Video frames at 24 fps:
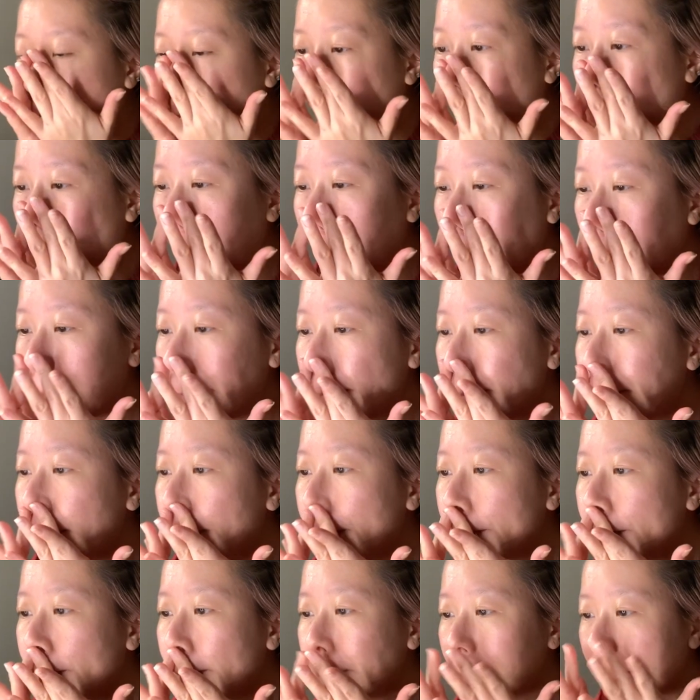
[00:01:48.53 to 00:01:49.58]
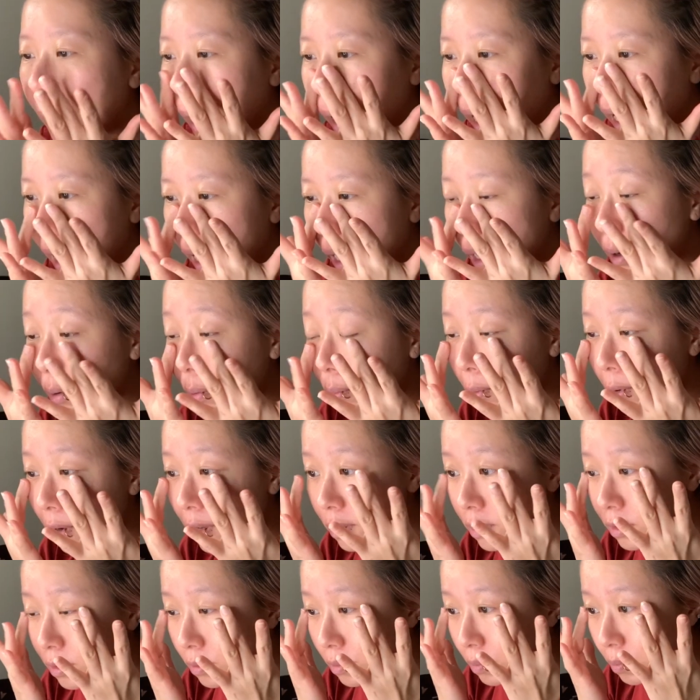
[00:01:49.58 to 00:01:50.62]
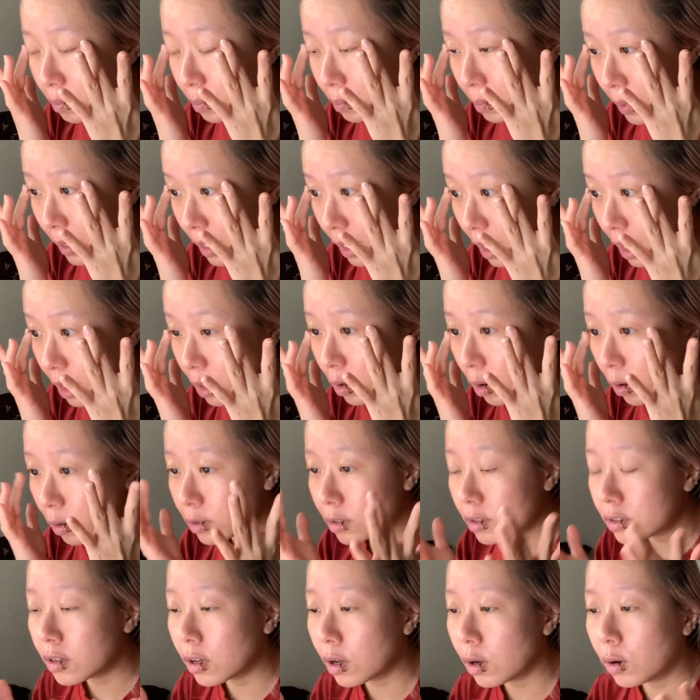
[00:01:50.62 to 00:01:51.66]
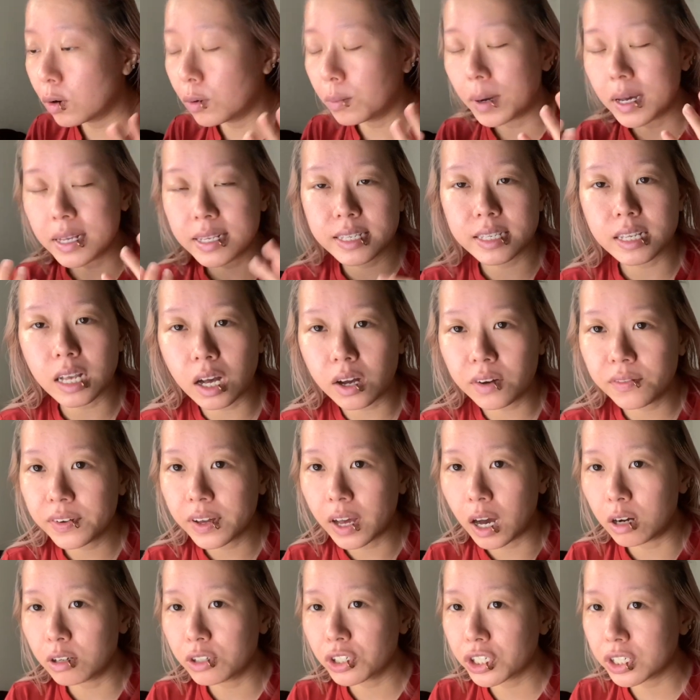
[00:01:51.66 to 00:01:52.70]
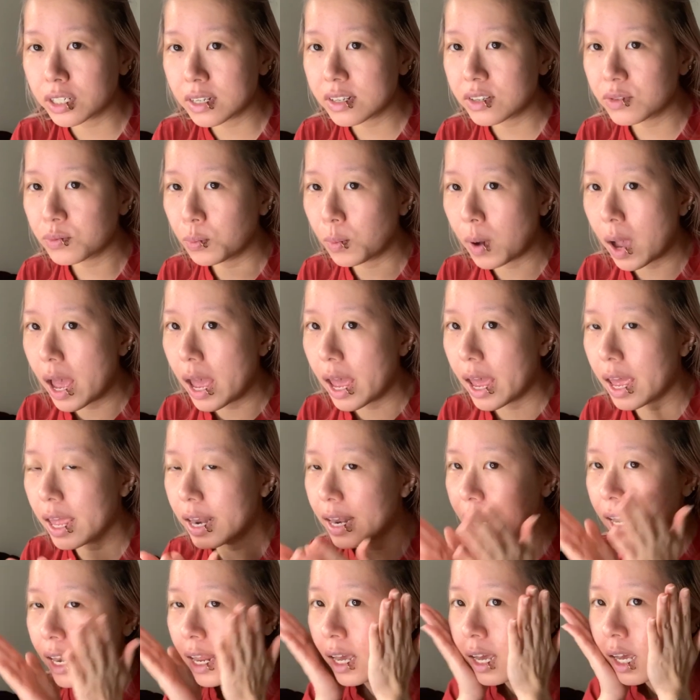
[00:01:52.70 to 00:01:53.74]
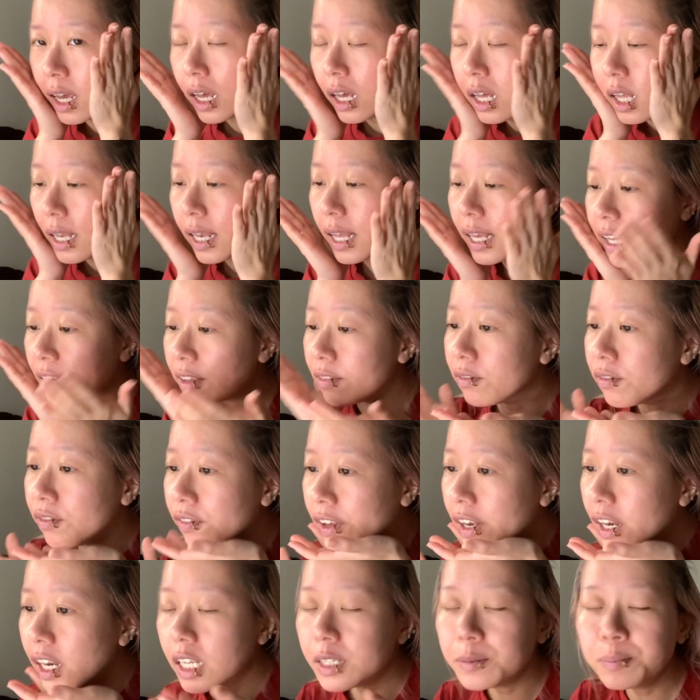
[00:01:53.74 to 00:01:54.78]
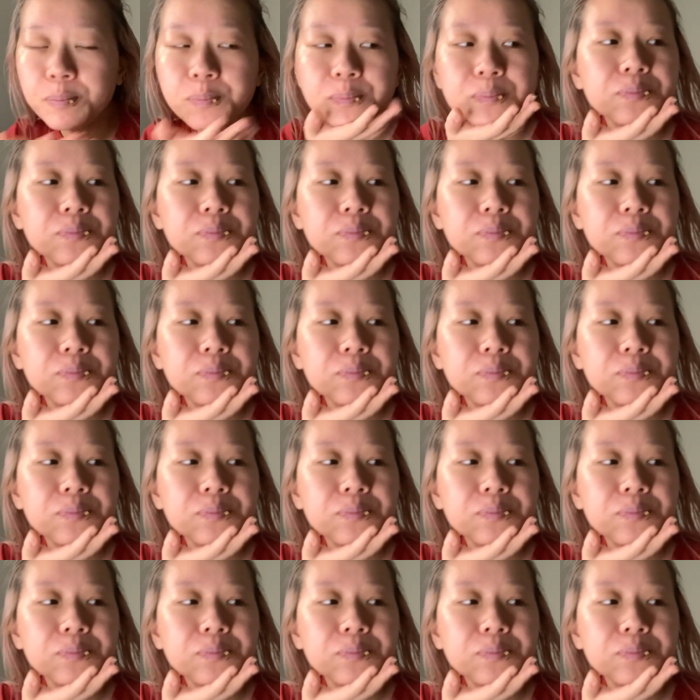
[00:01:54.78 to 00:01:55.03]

I was being also myself cautious when, like in Finland.